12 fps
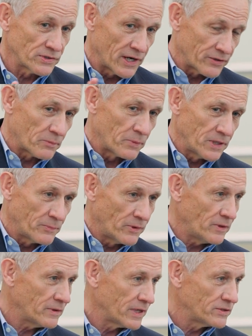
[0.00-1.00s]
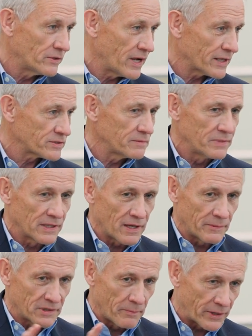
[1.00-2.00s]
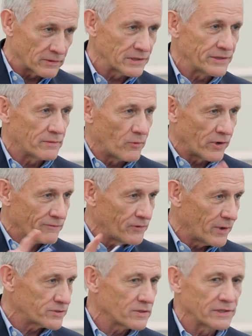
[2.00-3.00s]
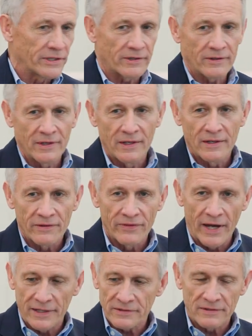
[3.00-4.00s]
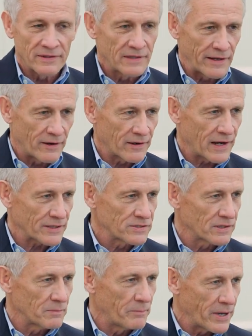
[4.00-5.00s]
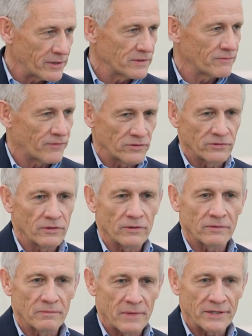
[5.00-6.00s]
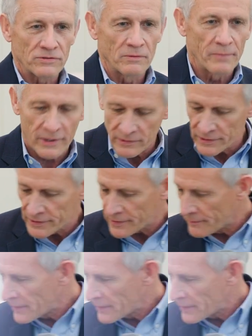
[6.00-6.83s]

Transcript: to other people and you're actually becoming a better leader, more influential leader, that they are actually competitive for you. It makes you a better leader.